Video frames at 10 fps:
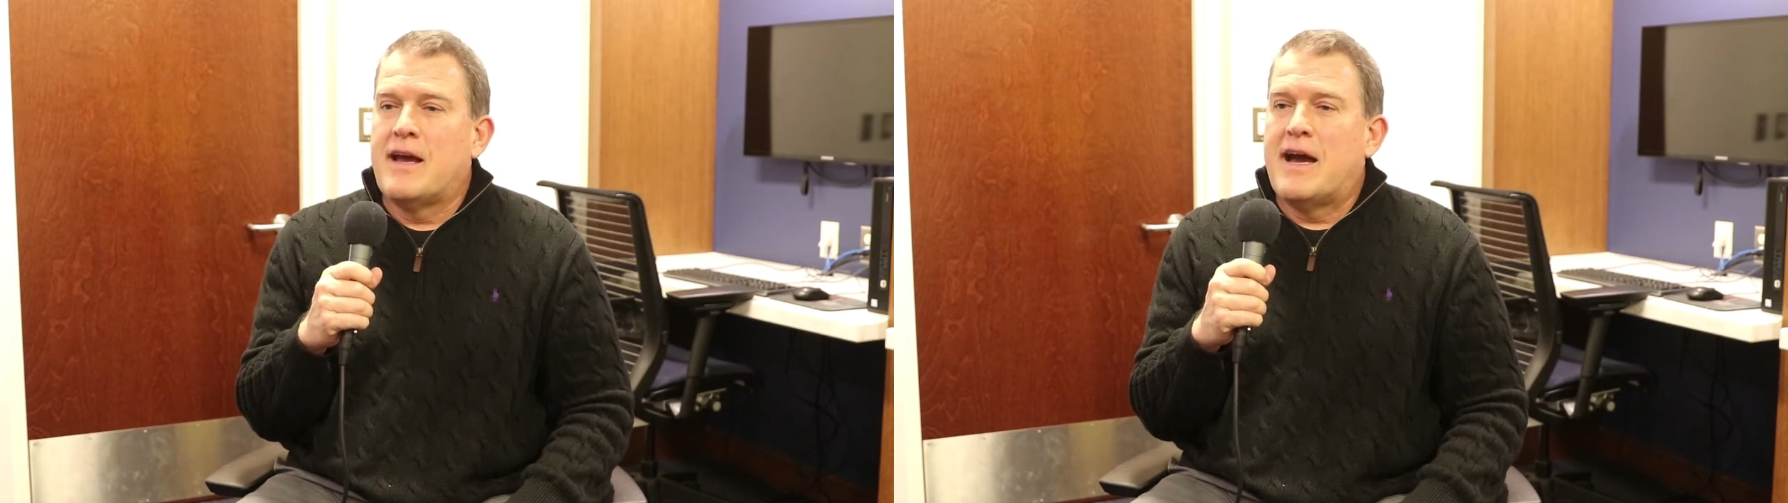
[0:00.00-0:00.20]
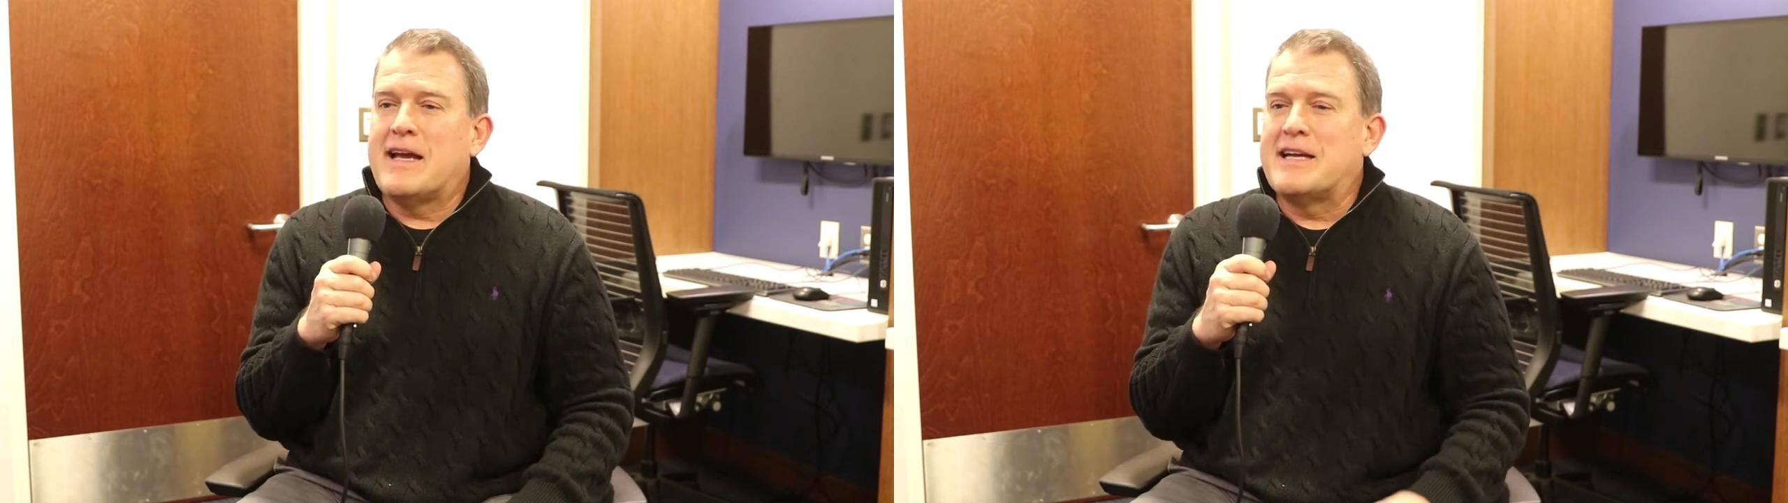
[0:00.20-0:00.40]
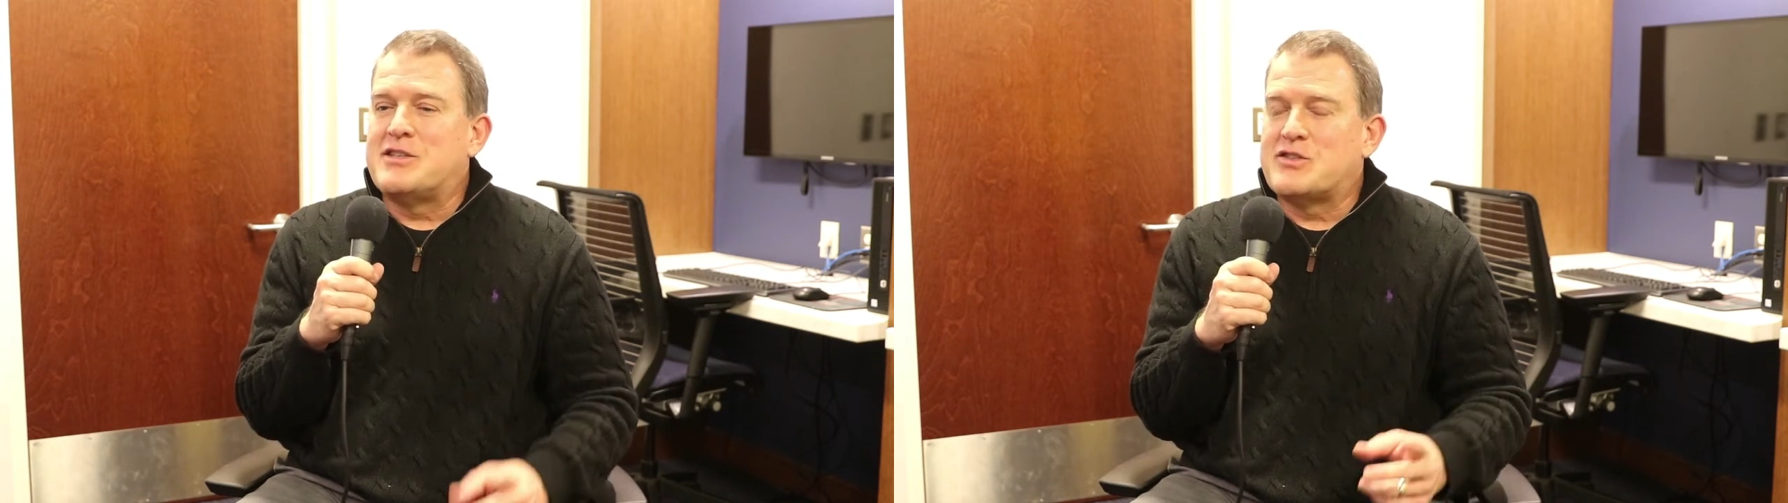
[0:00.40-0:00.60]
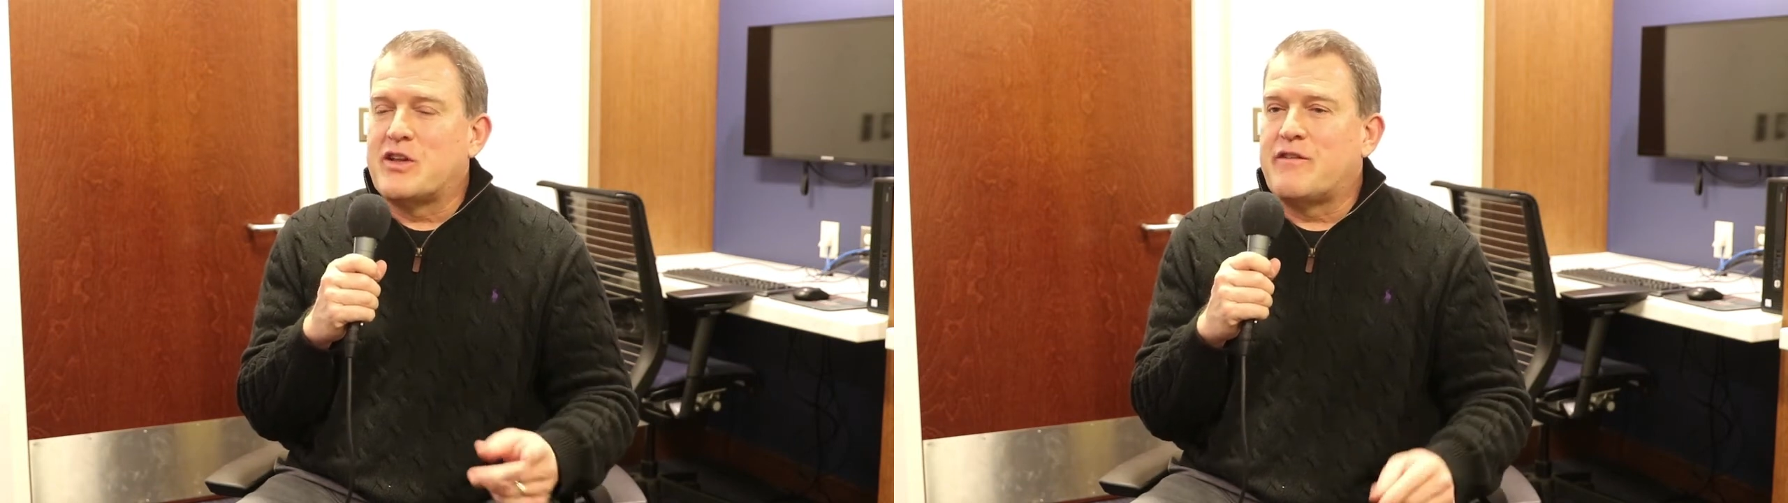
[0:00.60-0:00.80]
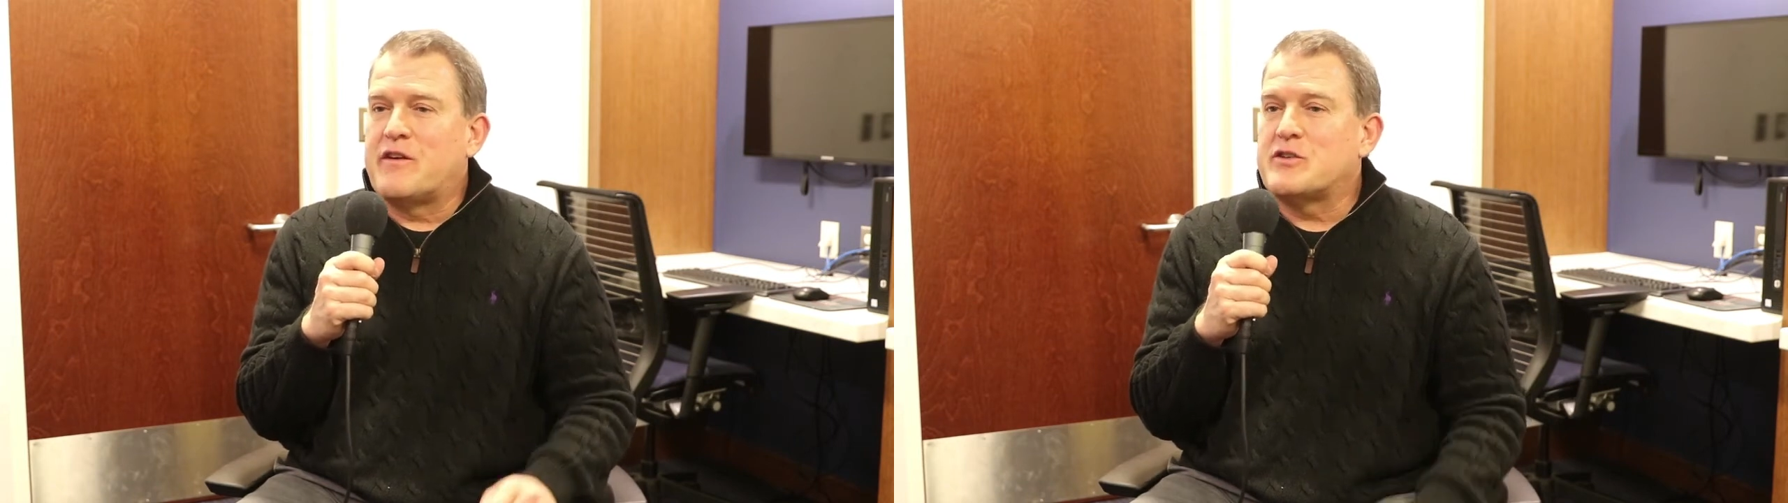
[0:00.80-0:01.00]
I got you. So
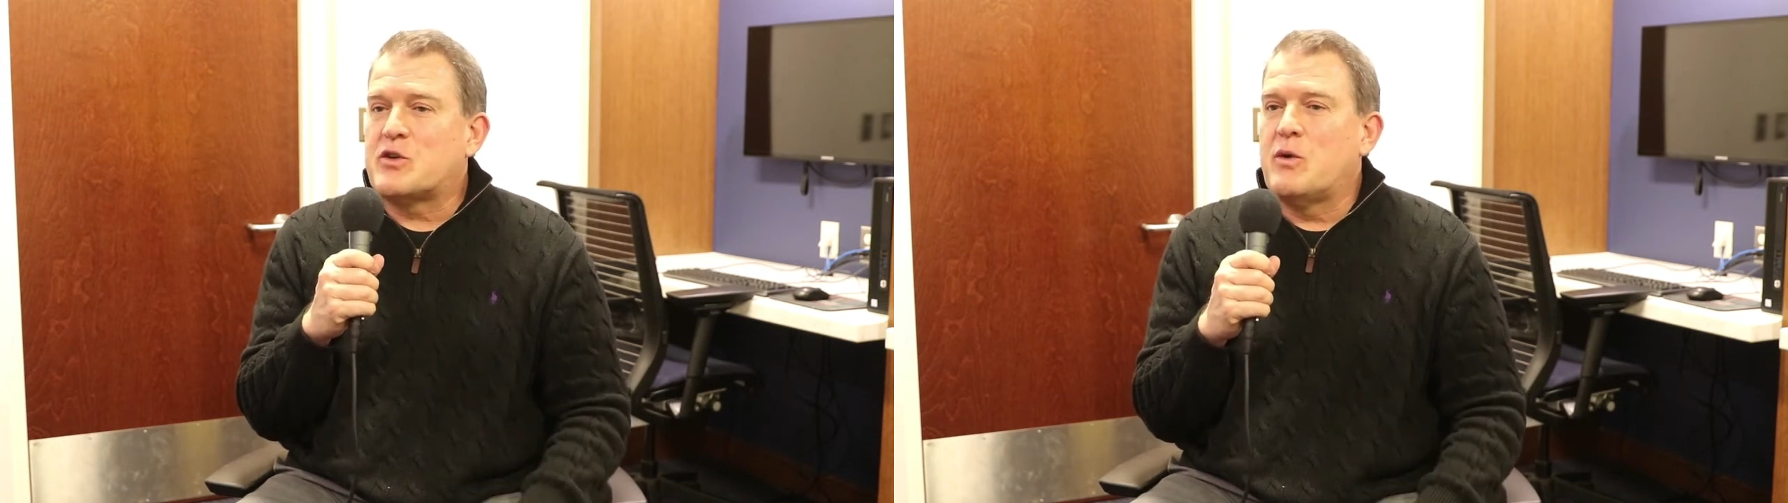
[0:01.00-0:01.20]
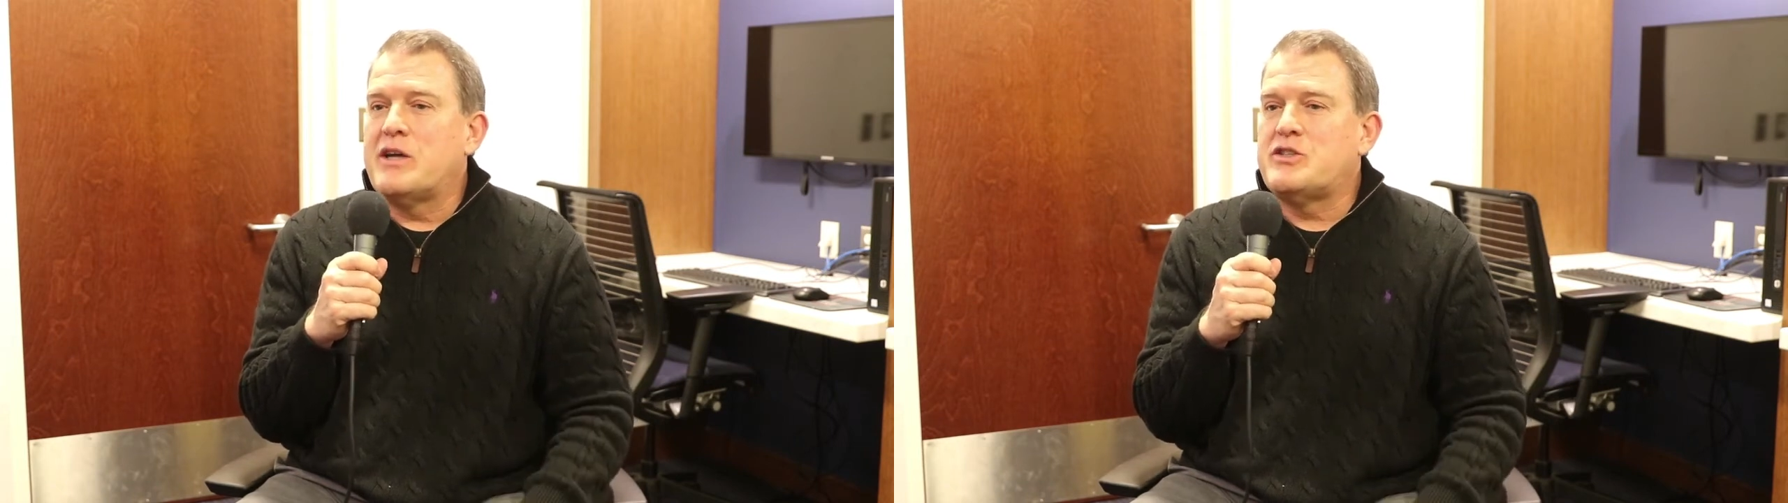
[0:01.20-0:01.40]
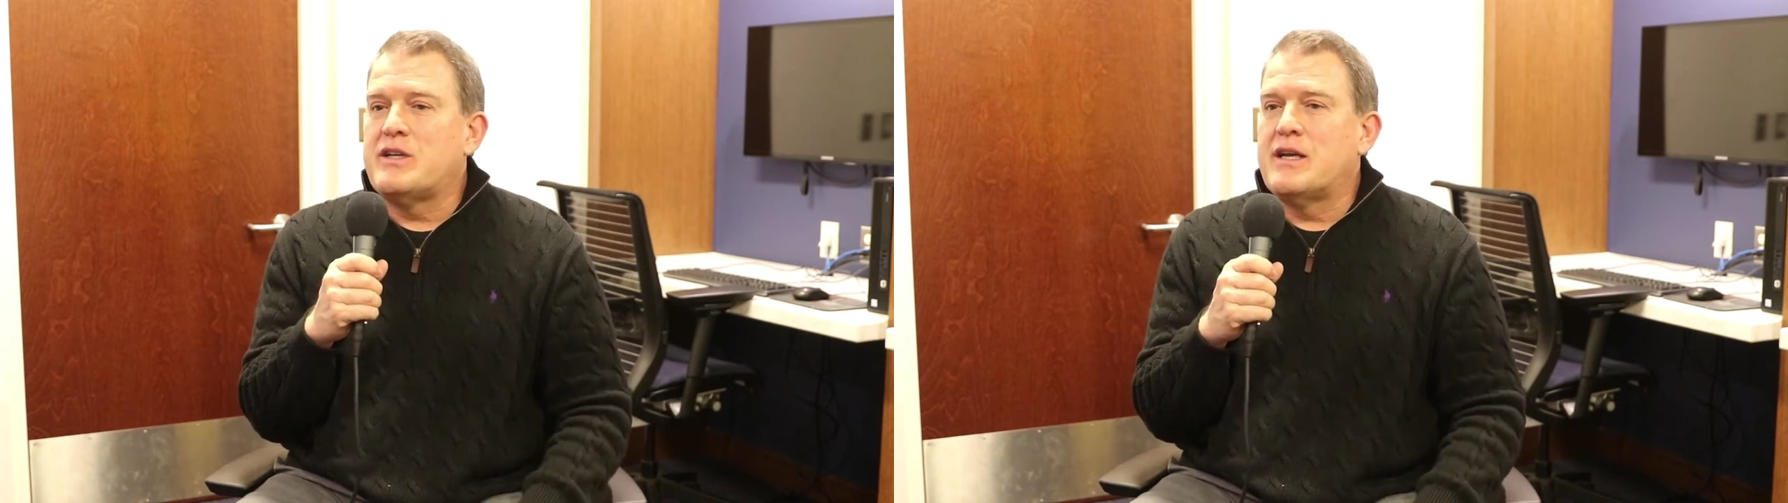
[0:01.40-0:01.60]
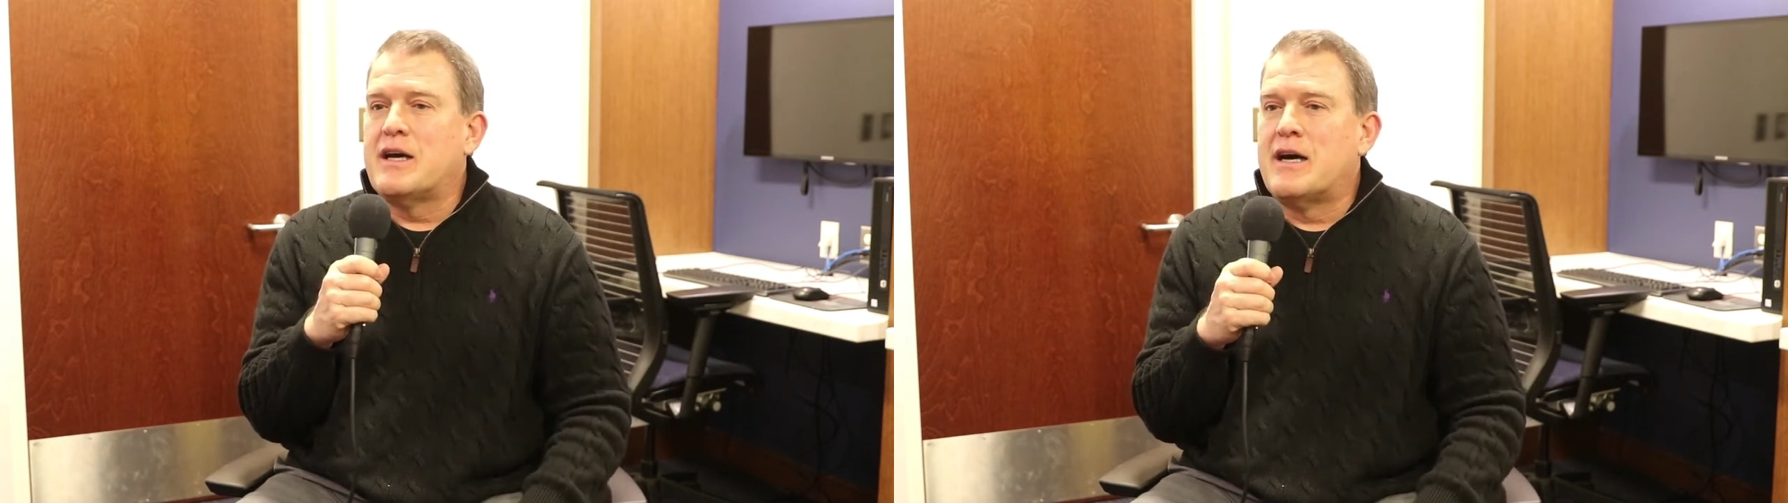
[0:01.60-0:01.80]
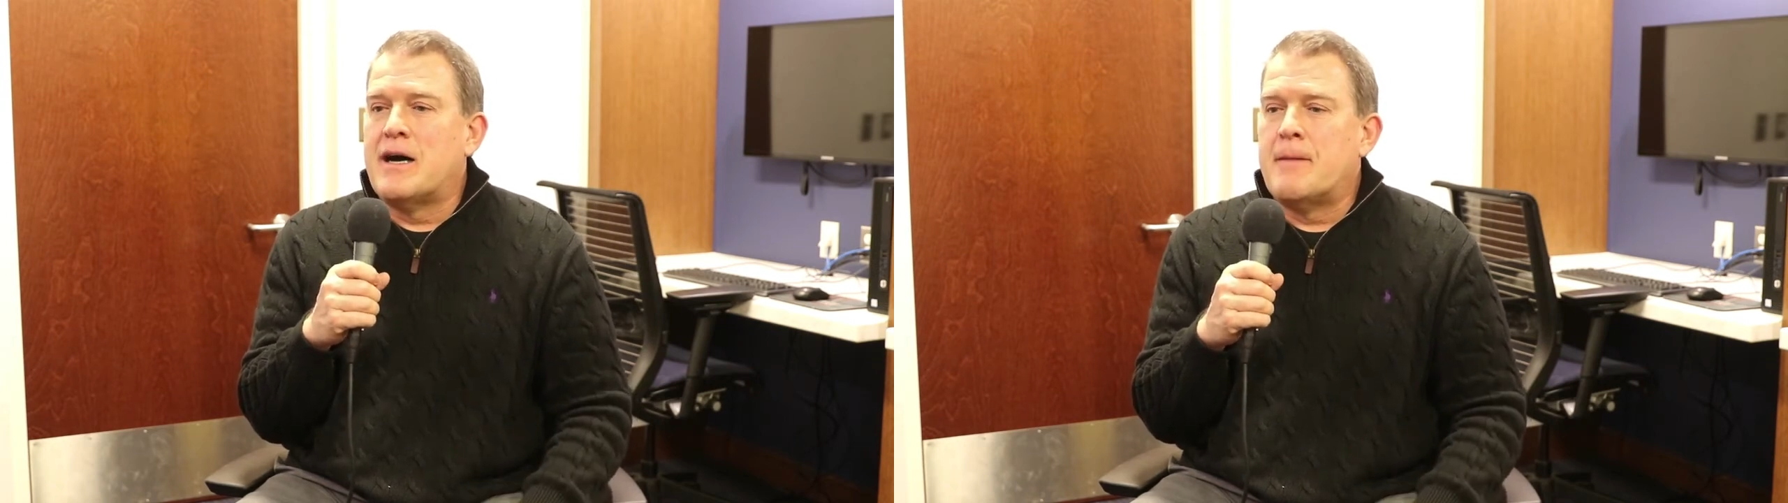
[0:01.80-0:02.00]
the first question,
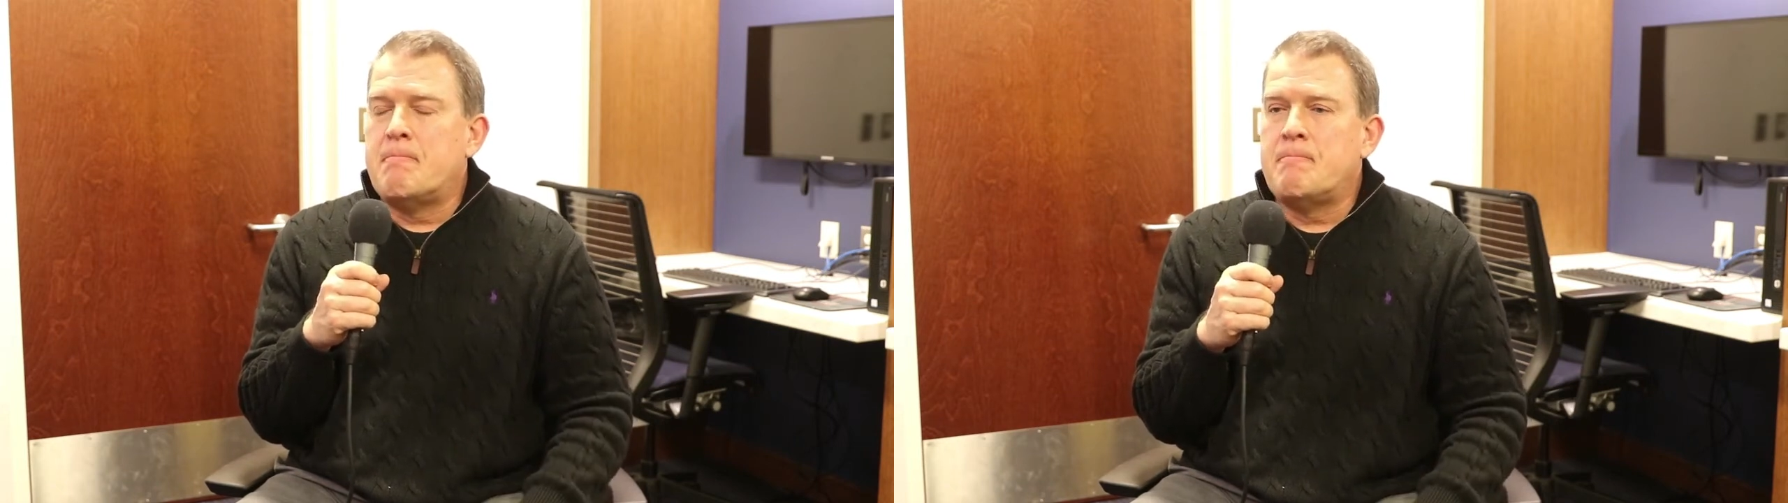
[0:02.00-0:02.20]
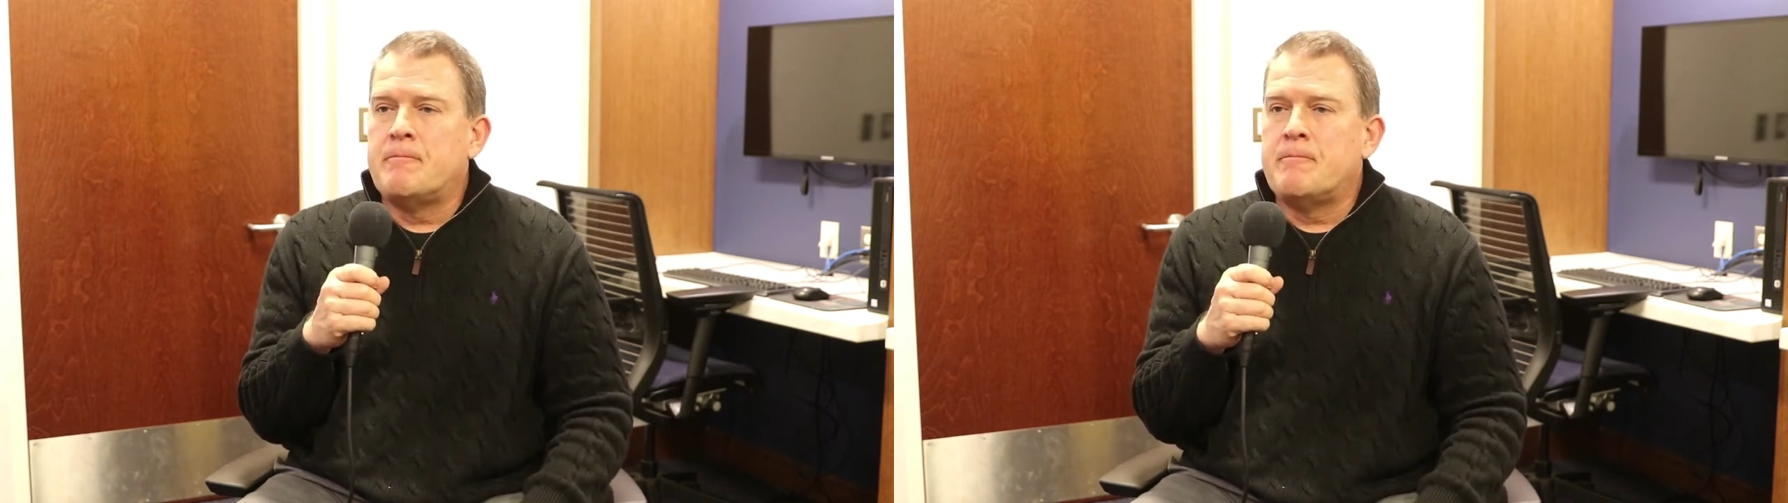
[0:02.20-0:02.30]
I